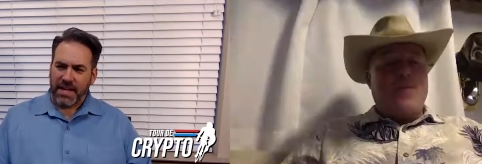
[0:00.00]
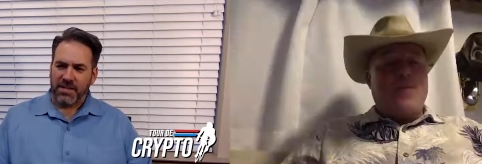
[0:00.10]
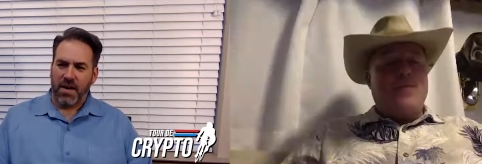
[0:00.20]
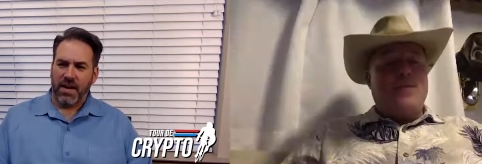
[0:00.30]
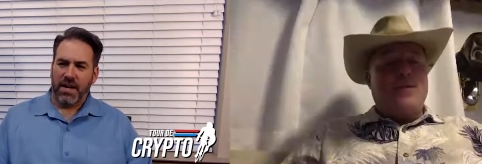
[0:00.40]

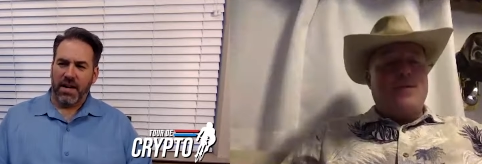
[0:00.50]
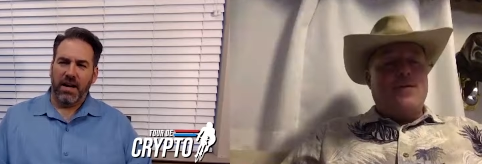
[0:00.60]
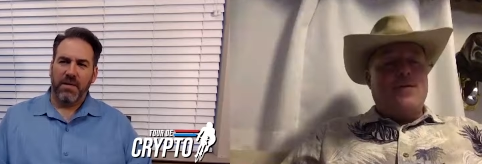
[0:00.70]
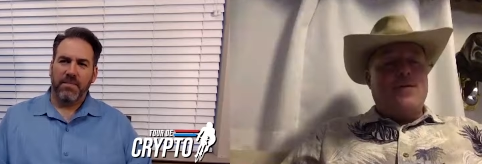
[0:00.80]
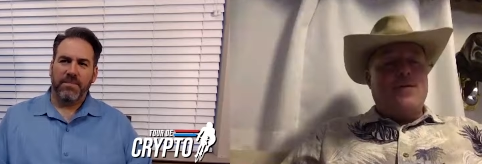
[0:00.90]

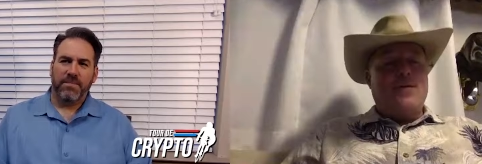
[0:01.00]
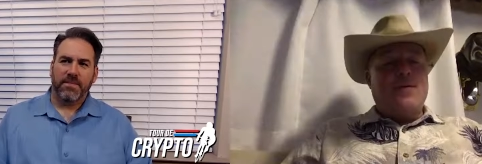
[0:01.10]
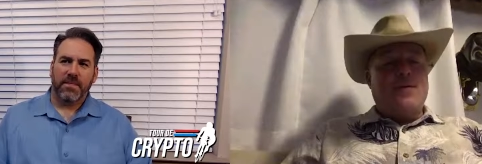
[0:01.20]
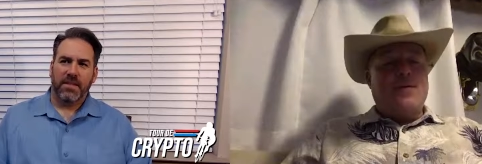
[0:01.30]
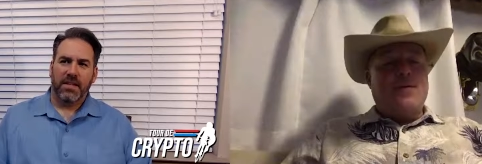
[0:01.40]
Speaker 1: started
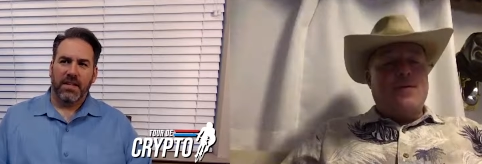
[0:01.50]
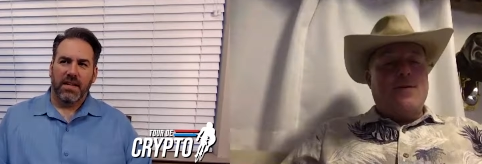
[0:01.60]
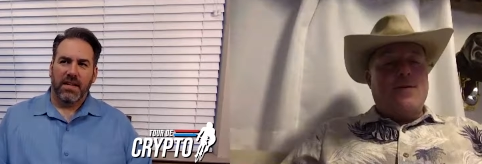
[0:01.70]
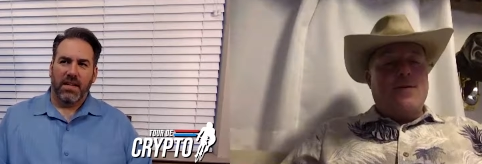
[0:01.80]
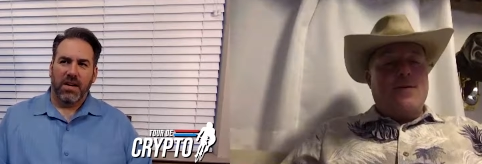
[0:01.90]

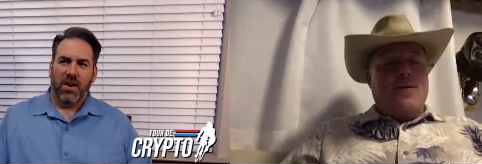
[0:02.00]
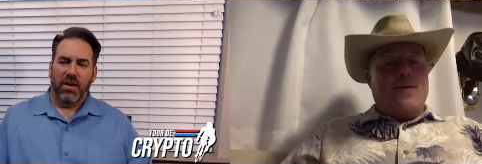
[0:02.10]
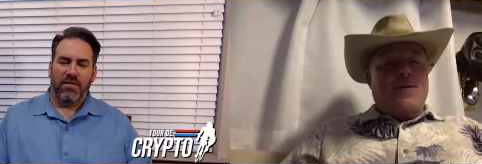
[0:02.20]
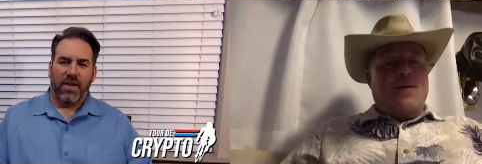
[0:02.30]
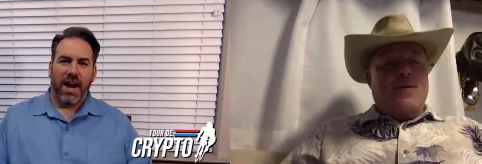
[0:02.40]

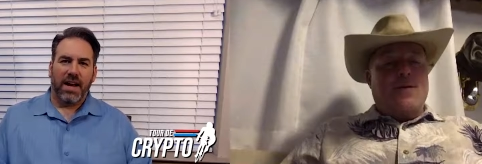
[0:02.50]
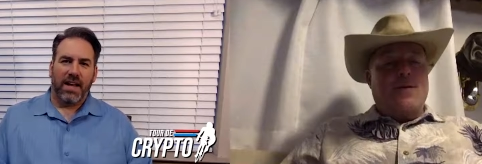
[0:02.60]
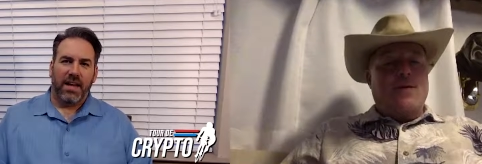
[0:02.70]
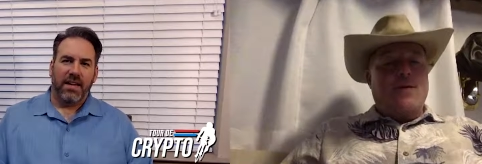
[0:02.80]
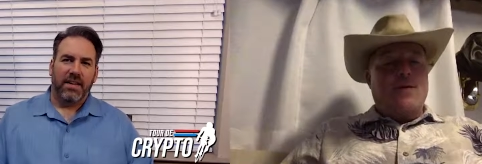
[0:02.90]
on
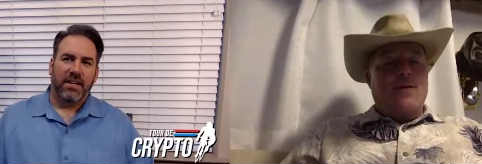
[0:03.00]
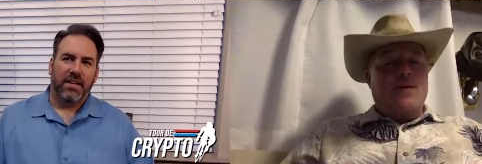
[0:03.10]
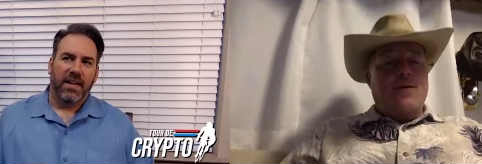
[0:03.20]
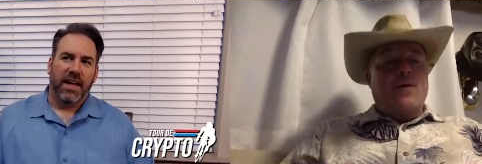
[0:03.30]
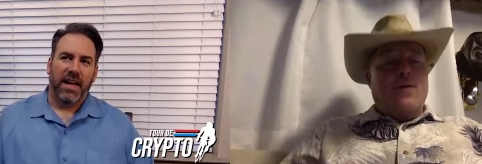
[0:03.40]
Friday,
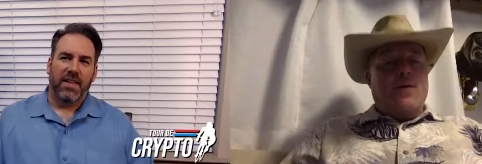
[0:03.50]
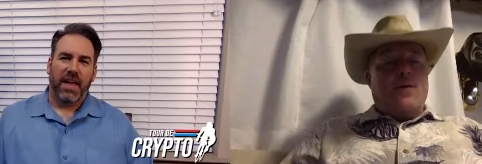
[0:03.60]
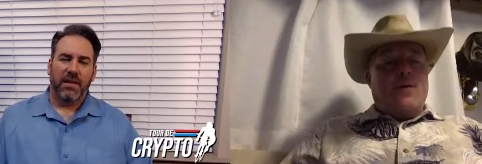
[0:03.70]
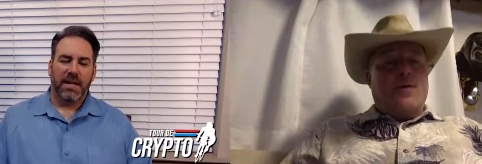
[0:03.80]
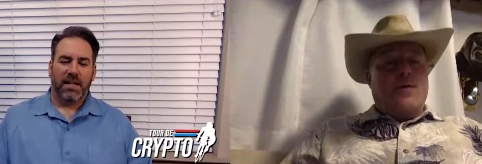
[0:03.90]
and they
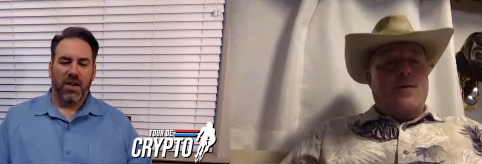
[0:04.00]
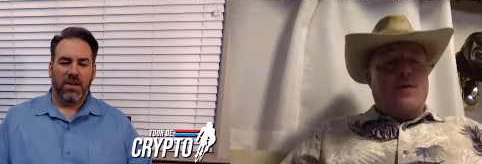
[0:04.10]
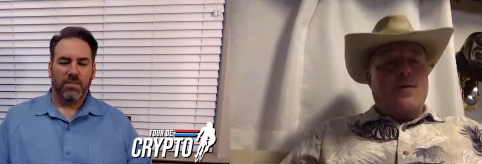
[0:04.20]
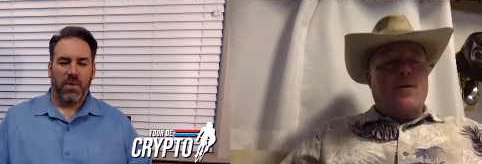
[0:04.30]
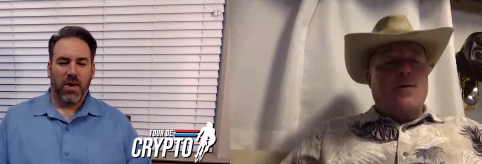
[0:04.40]
had a big
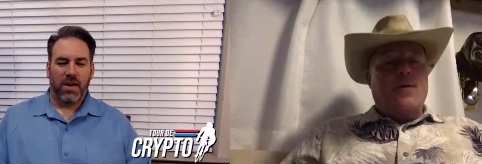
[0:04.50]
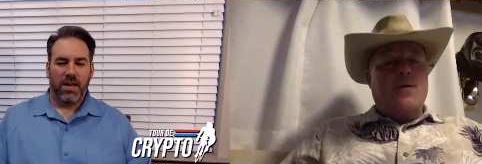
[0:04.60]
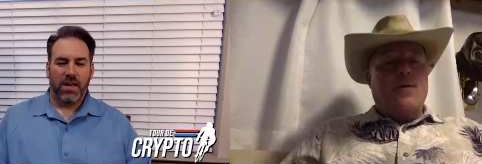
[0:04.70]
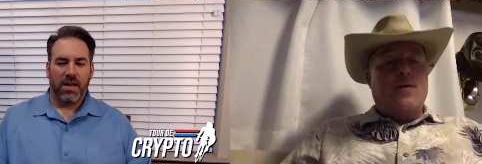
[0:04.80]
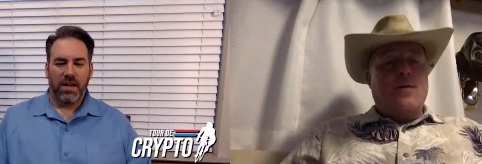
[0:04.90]
launch party
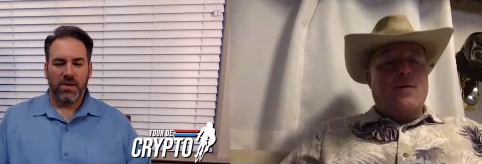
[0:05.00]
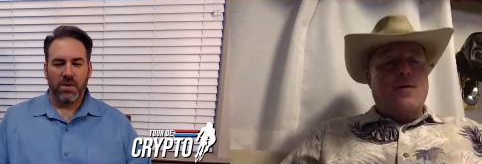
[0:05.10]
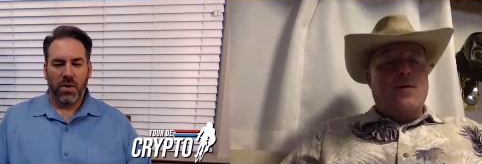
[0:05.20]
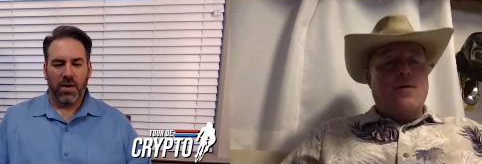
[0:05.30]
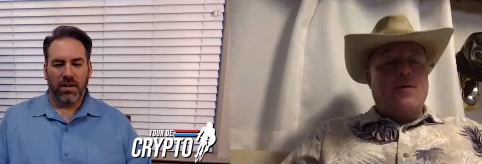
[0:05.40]
in New
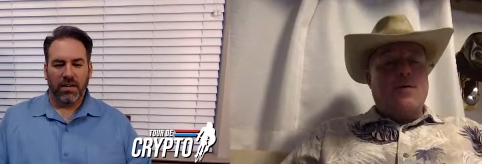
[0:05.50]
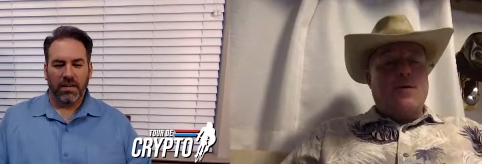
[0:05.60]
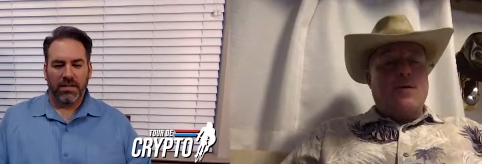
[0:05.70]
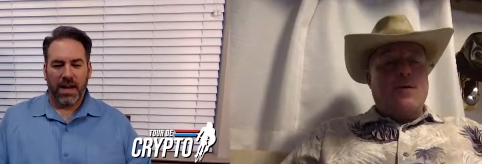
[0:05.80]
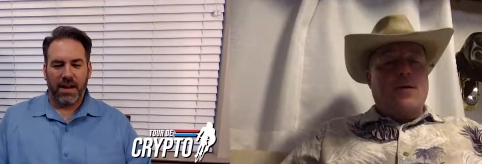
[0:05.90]
York
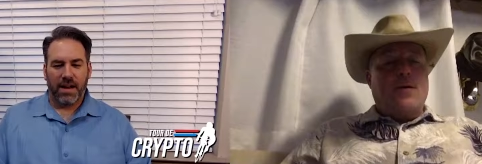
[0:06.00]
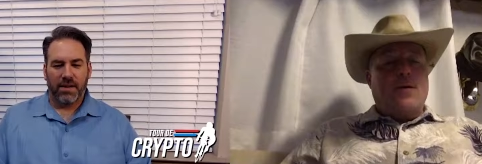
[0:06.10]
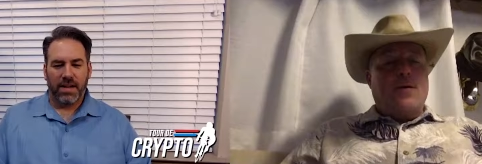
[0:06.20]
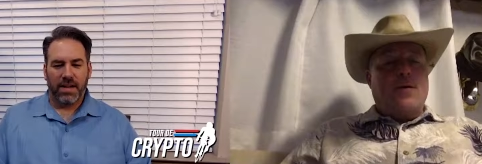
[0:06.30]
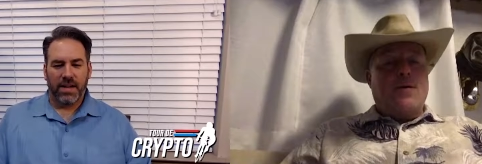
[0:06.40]
Saturday
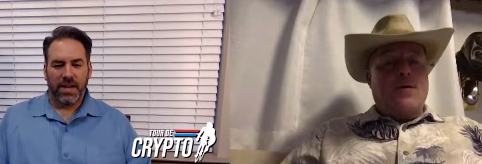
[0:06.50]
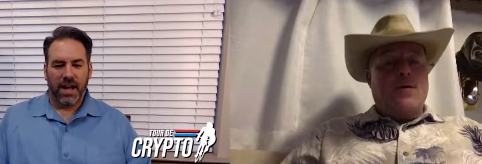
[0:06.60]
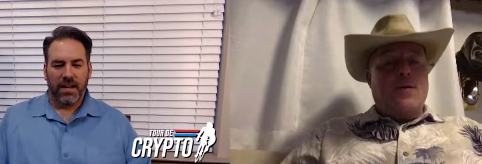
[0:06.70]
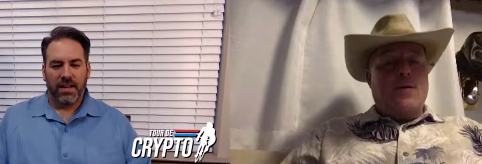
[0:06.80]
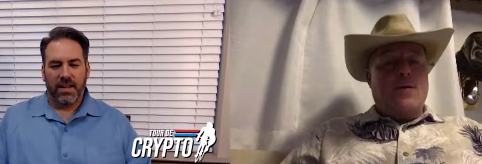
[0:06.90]
night,
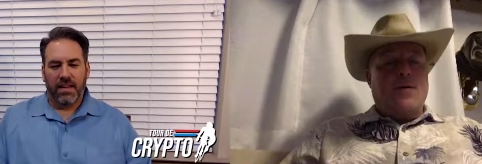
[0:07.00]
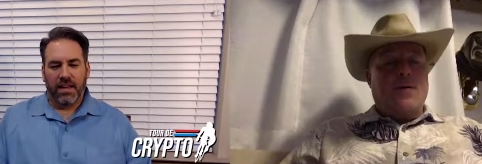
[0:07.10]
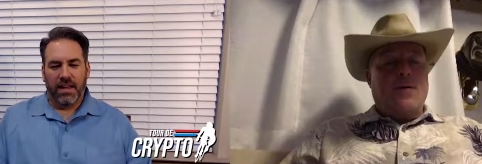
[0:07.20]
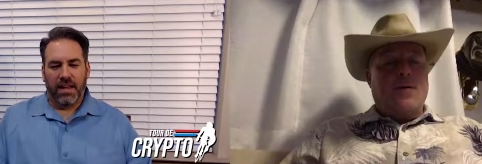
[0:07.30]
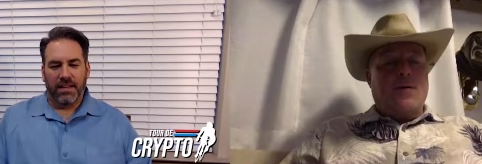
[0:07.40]

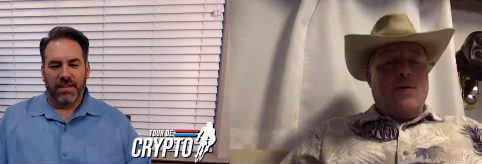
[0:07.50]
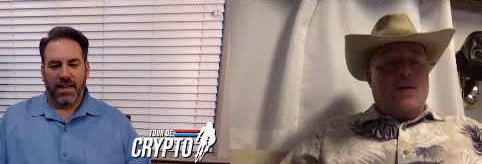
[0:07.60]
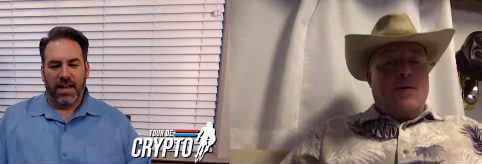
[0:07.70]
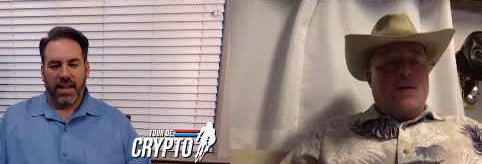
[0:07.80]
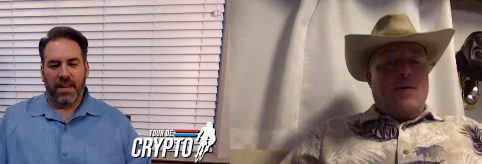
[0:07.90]
and
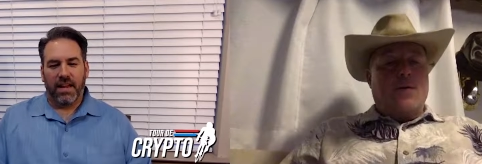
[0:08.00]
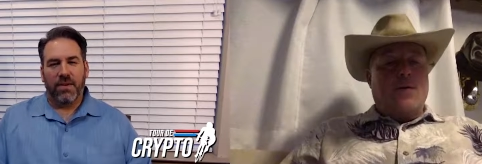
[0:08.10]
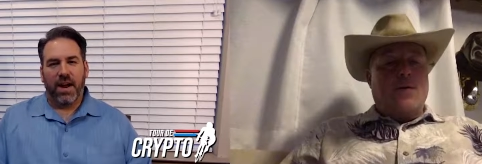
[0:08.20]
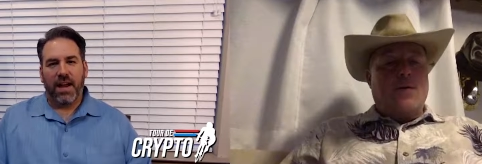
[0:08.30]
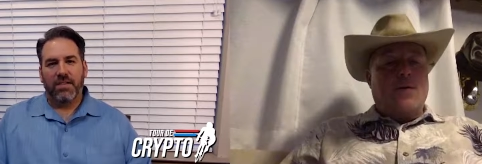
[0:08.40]
today they
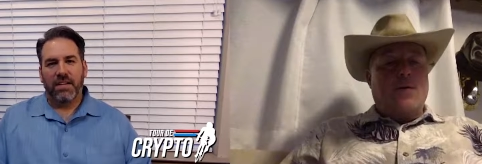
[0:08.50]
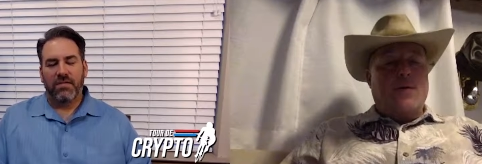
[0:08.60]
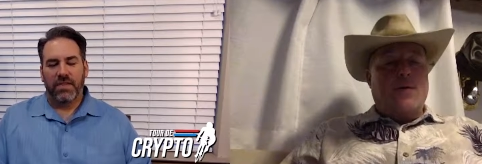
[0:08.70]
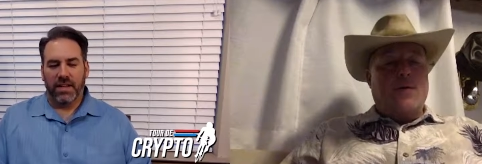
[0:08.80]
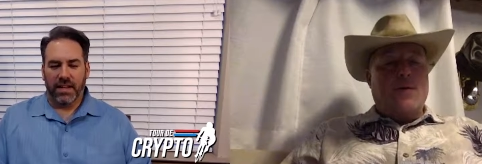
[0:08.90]
arrived in
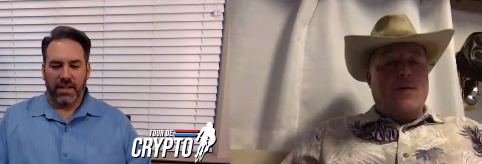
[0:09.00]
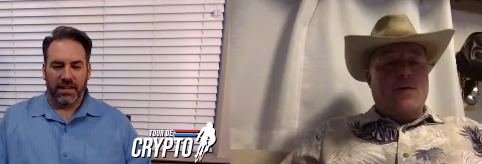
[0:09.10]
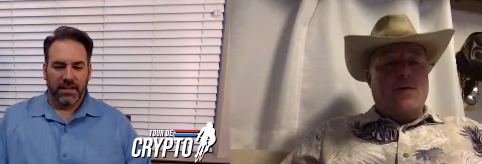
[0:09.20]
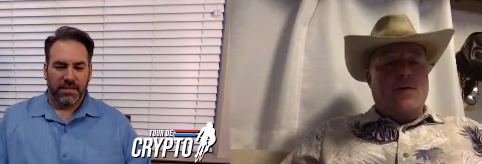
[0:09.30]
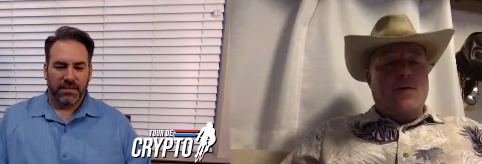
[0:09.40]
Philly.
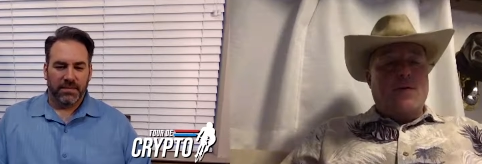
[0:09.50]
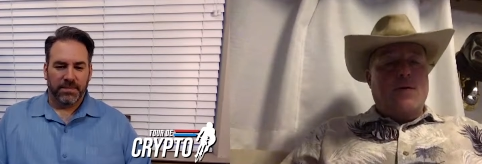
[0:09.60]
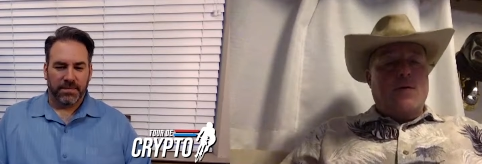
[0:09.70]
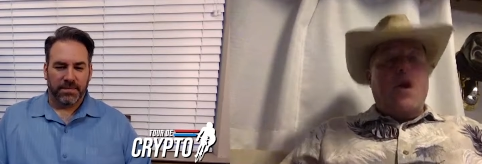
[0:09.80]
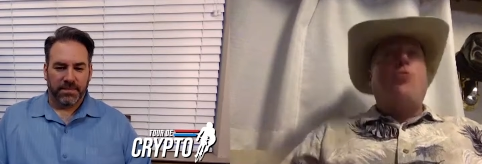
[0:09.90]

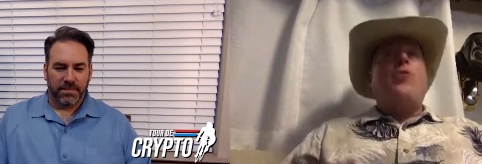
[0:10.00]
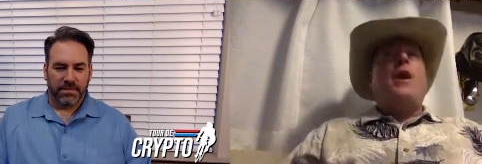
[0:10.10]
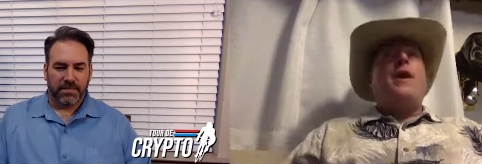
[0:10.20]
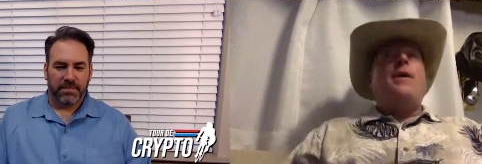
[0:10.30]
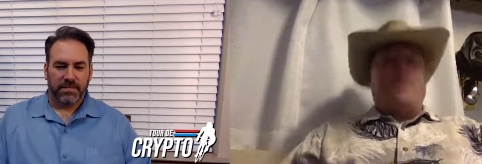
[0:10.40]

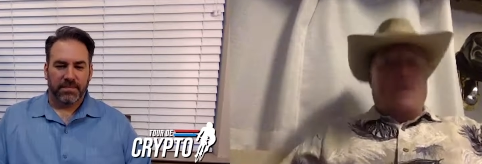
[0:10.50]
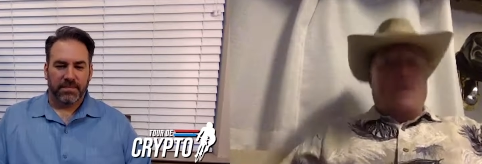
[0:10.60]
Speaker 2: Okay.